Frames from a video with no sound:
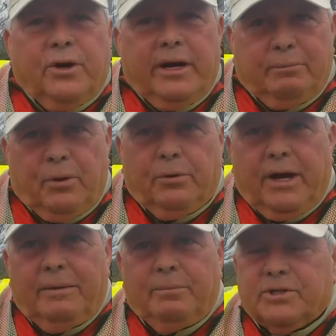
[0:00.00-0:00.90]
training
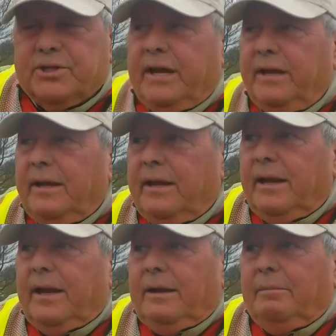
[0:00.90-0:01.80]
program per se,
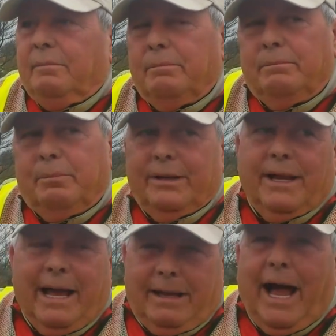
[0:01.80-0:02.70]
but
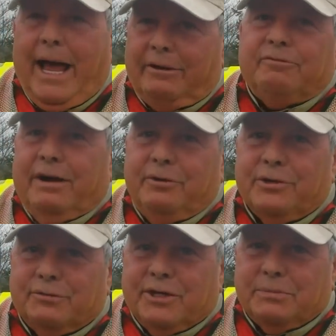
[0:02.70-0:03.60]
I had 5
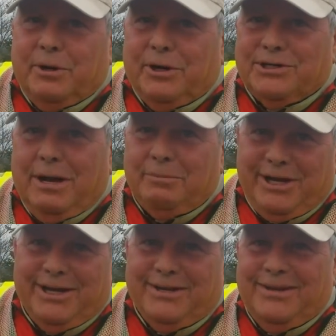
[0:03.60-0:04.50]
years of experience
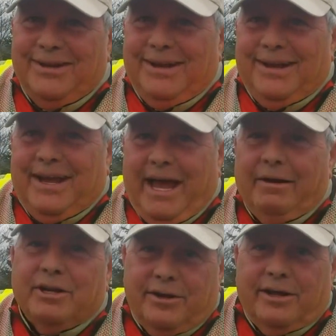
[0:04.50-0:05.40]
coming in,
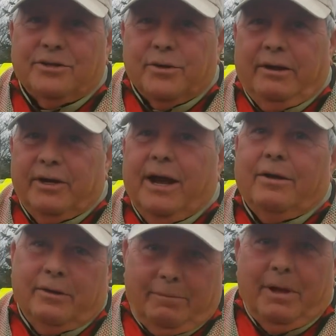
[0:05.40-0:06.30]
having done traffic
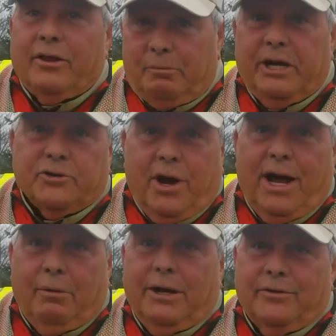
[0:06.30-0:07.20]
out on the major
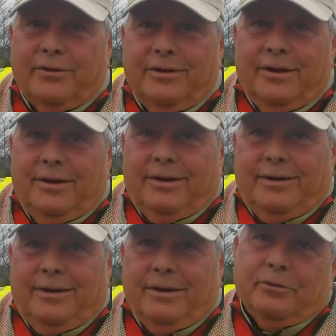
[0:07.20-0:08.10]
highways.
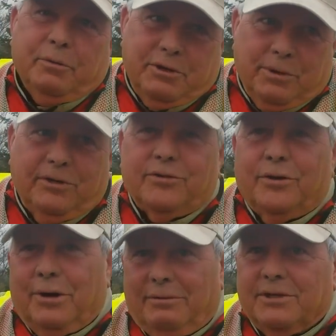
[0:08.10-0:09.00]
You know,
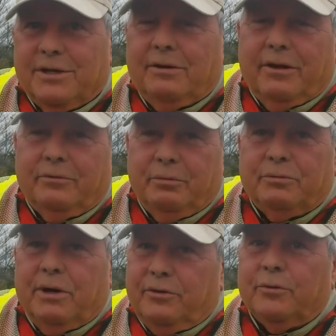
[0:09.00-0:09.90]
322. I was out on
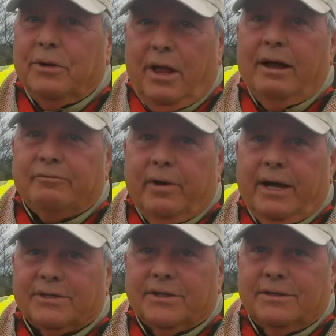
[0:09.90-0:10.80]
322 a lot for
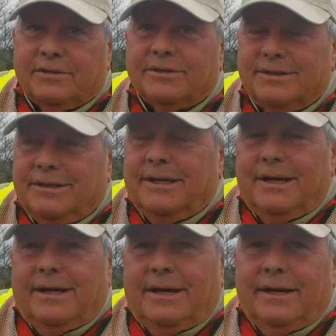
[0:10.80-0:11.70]
accidents
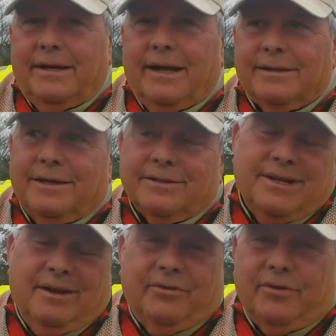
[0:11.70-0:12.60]
and that kind of
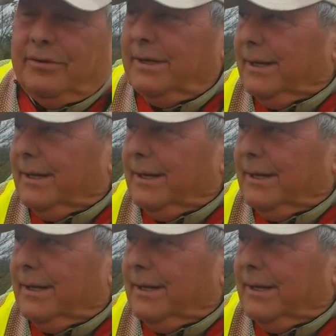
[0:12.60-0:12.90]
stuff. So,